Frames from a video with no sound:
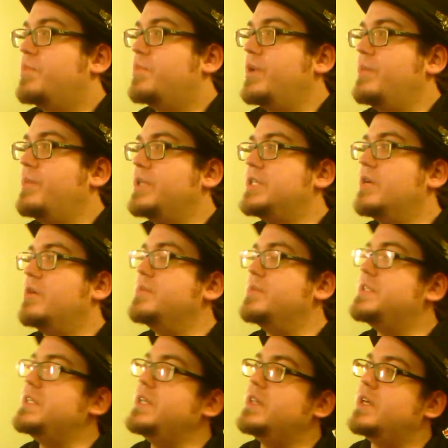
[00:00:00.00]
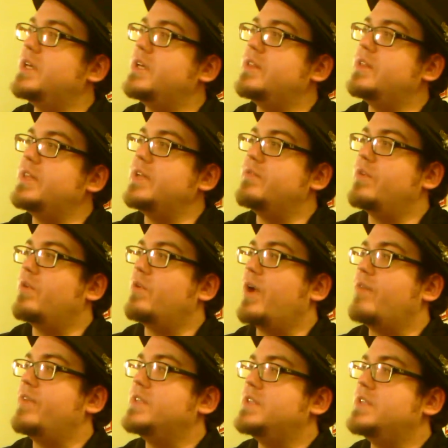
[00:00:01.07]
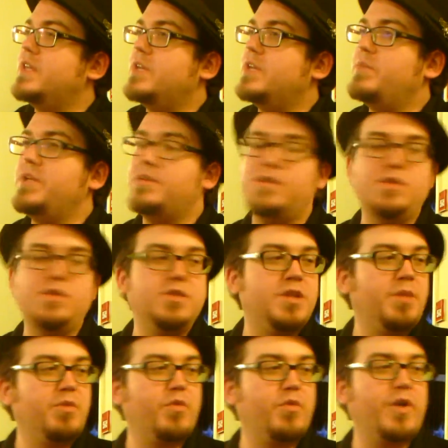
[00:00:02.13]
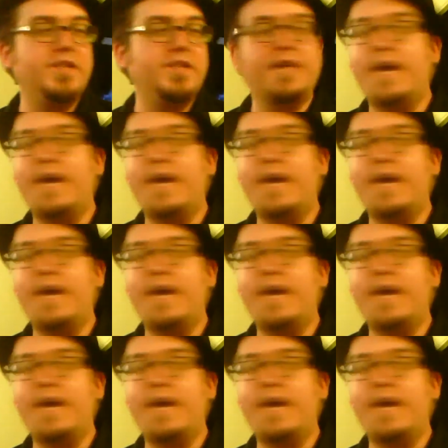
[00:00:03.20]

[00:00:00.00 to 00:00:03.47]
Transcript: pretty much how I'm seeing the infographics, and they can be used a number of ways.